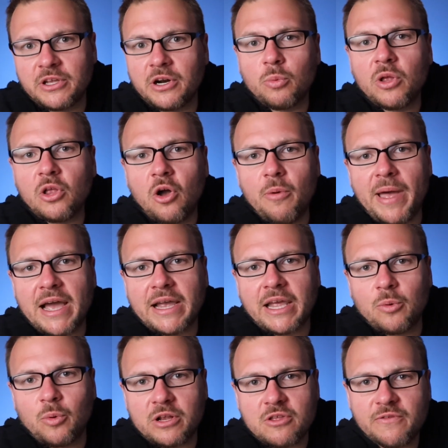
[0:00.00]
You know, we'll go back
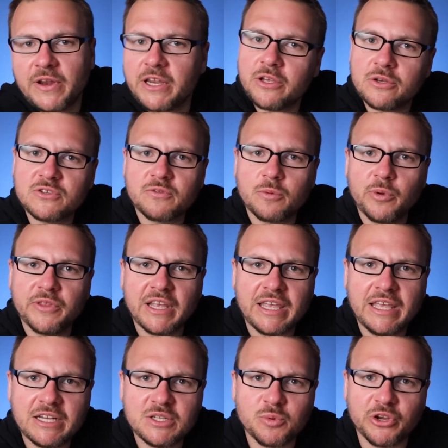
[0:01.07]
and watch videos from when the
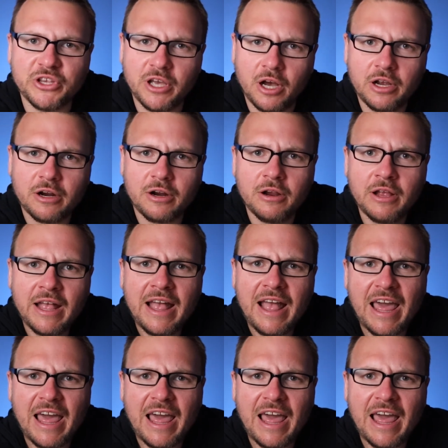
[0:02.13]
kids were younger,